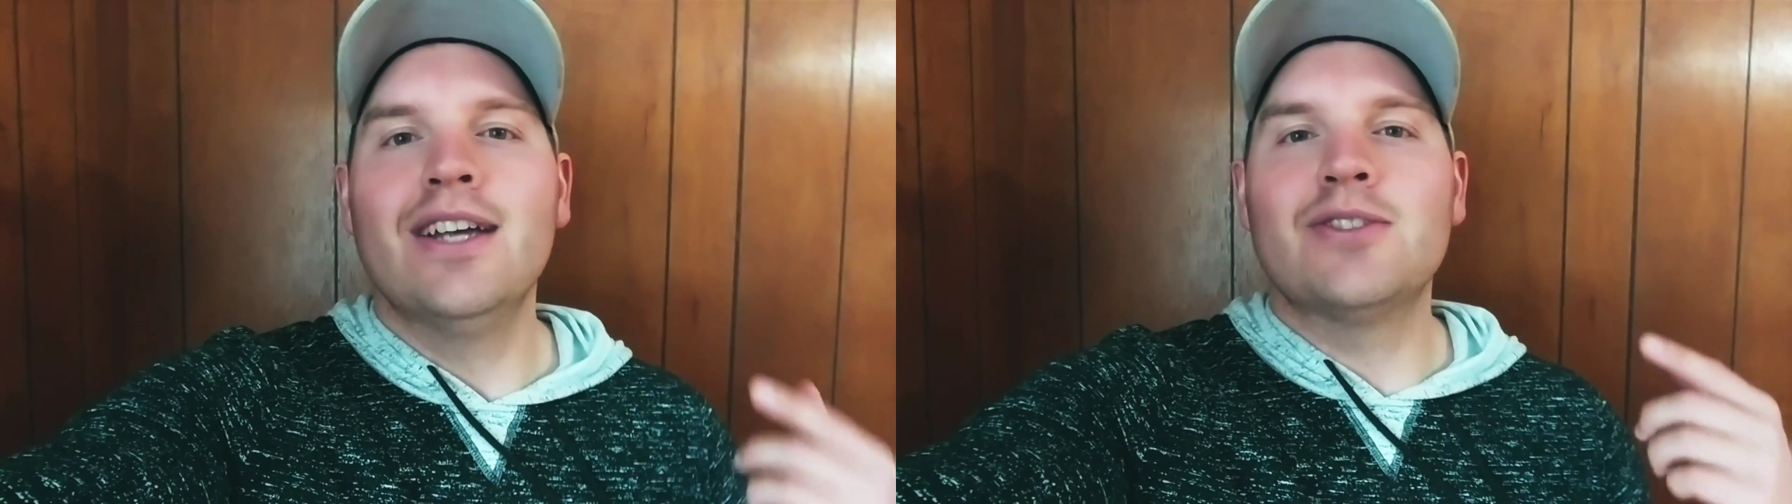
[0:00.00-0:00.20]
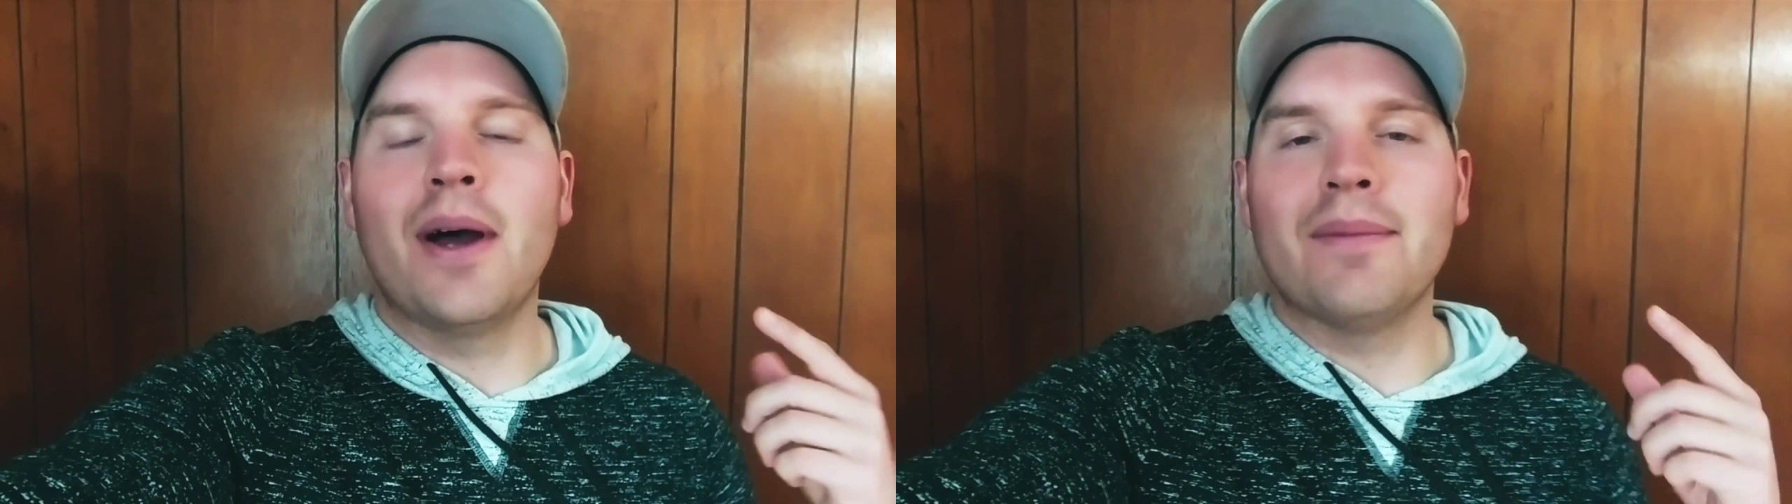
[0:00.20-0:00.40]

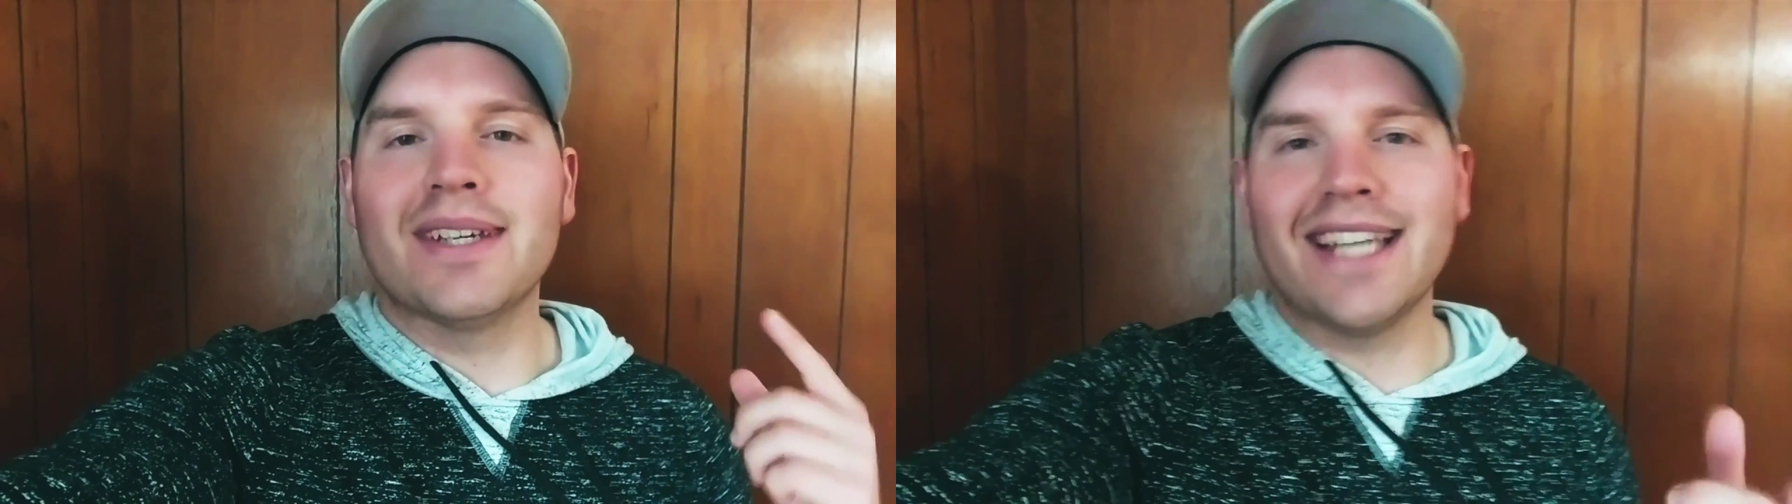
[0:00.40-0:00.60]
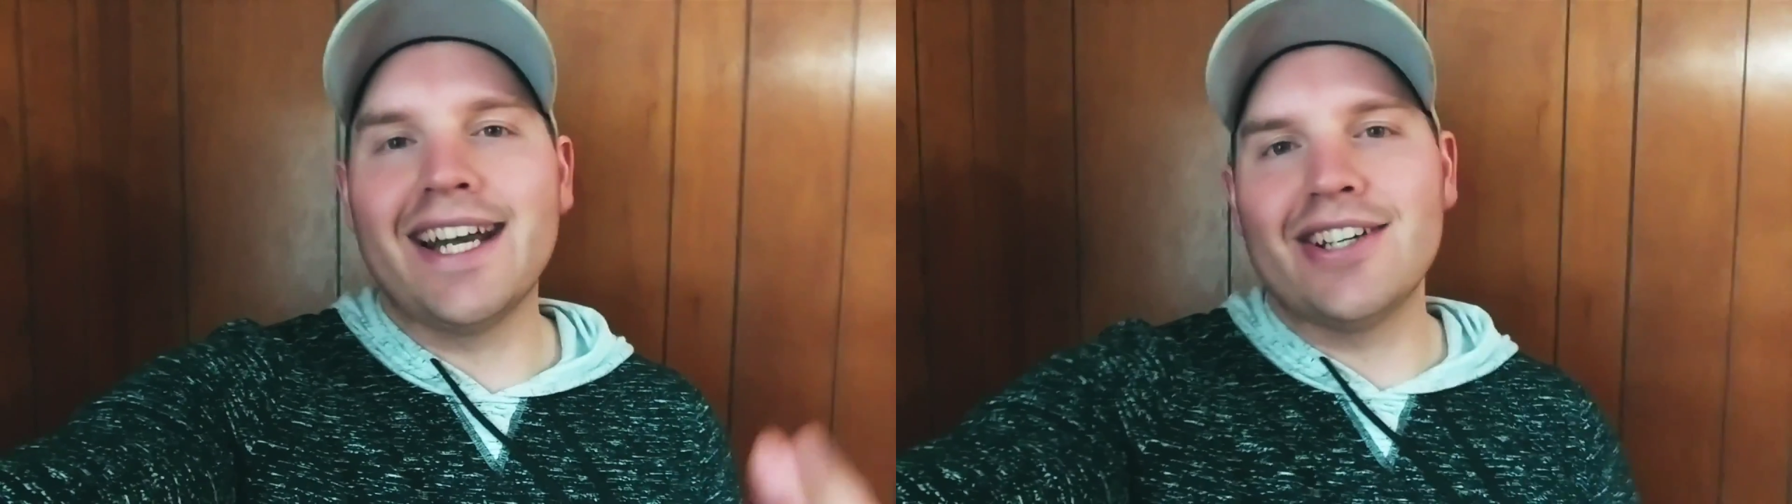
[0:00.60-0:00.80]
So I'm
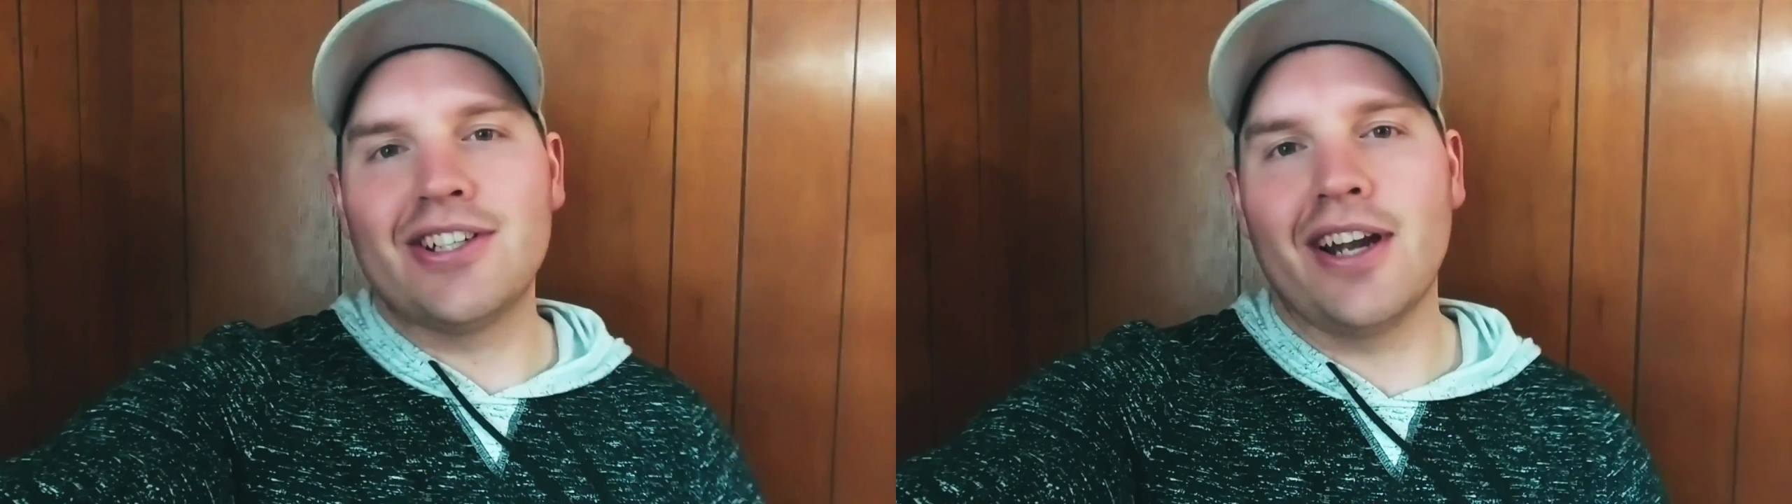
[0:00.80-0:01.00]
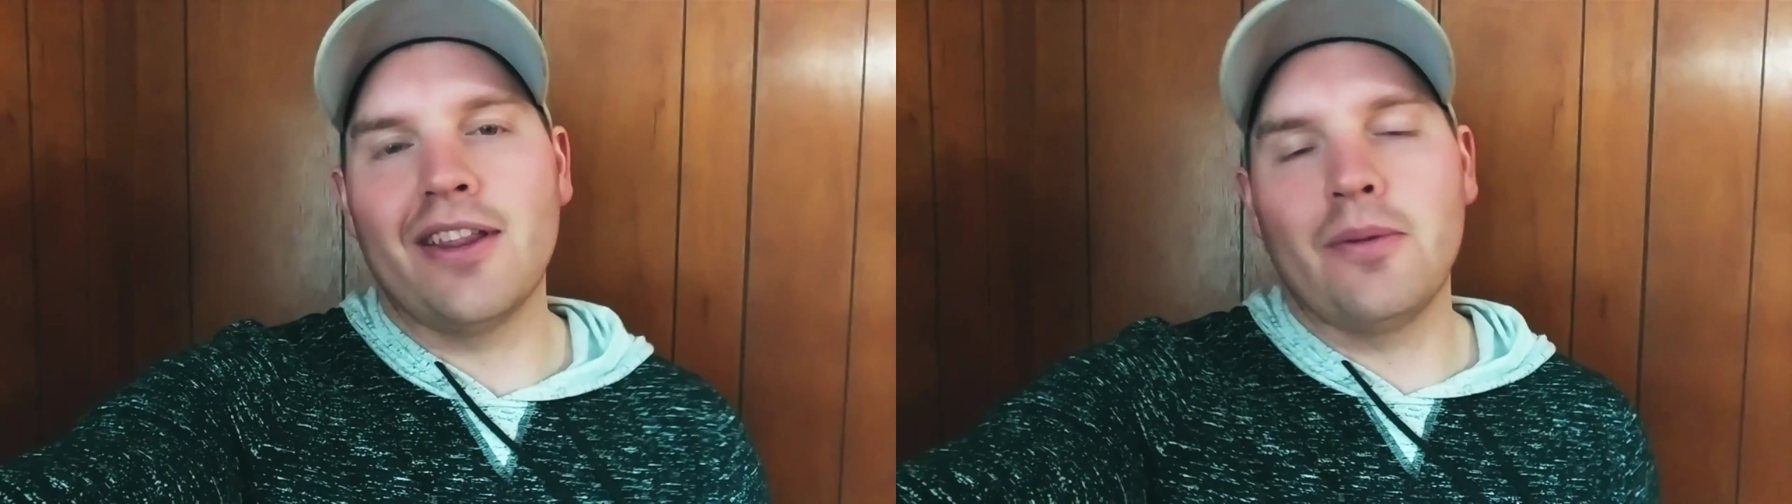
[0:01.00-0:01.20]
excited to
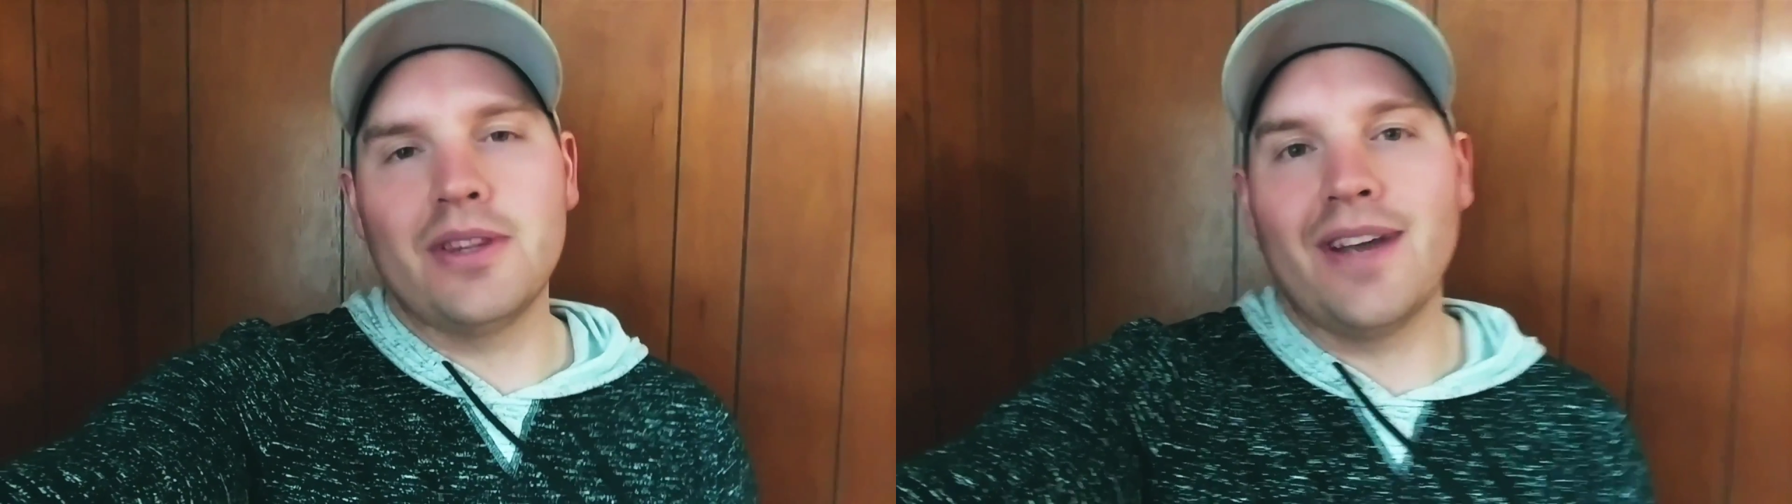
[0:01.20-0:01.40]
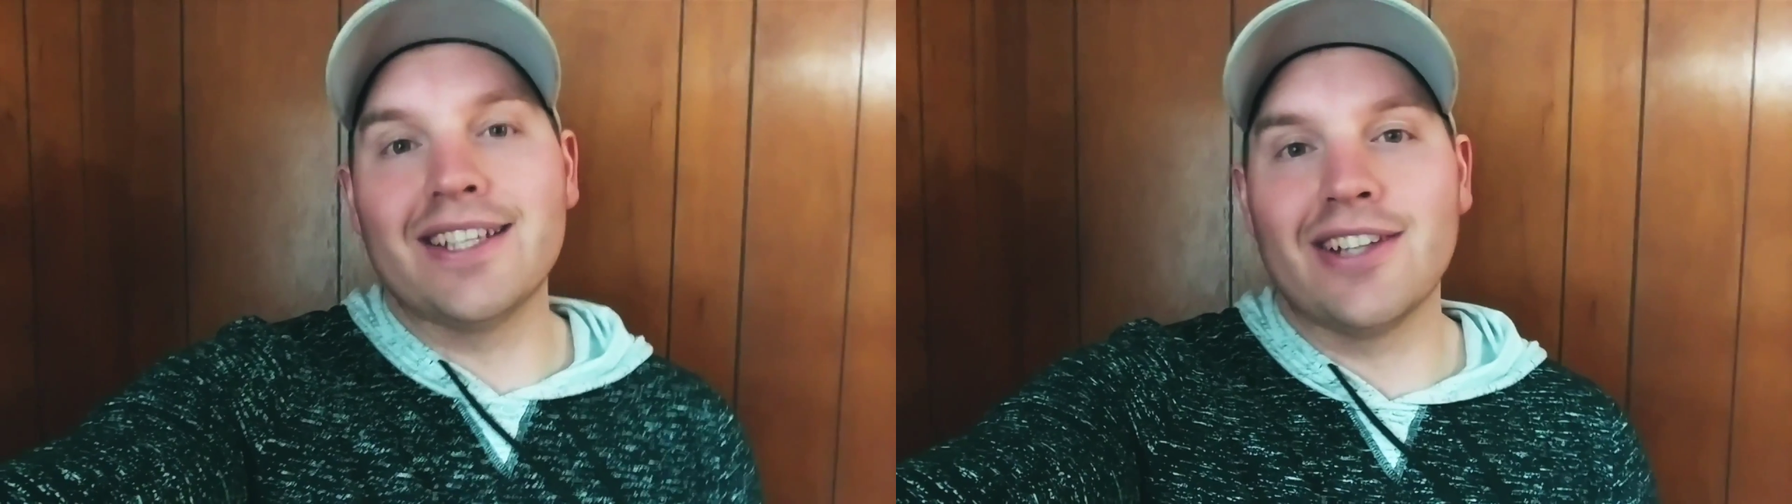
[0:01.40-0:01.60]
share that with
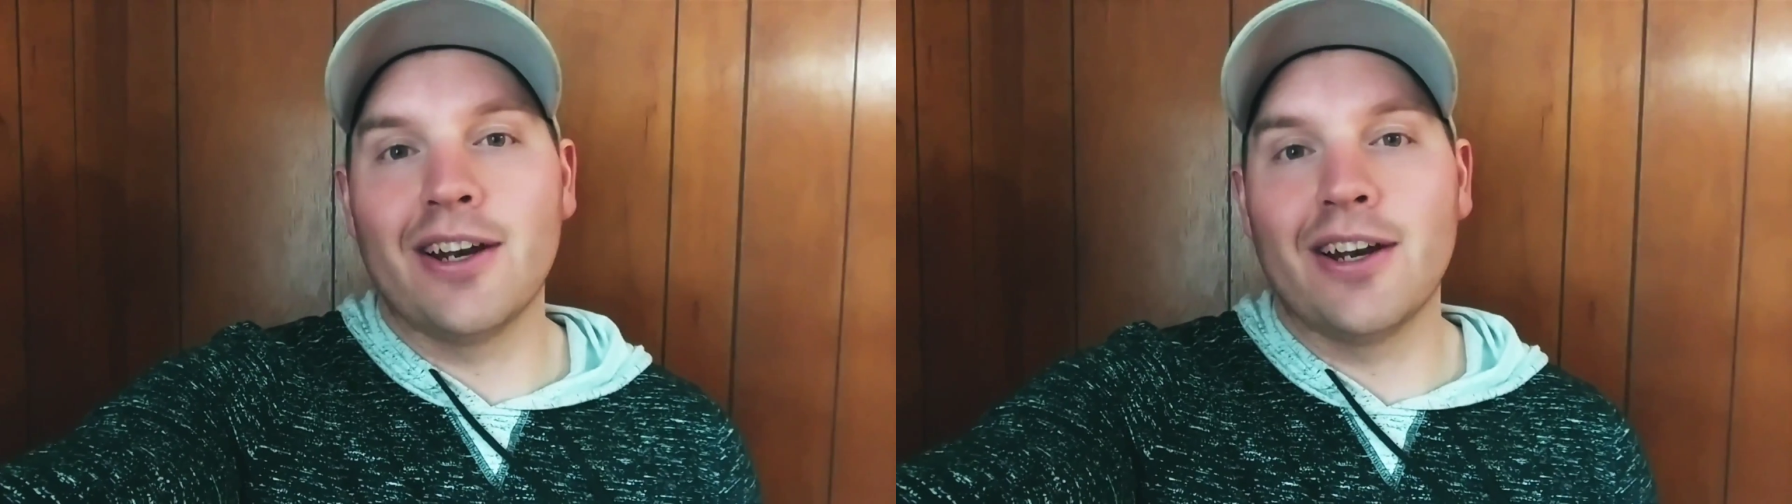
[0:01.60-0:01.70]
you guys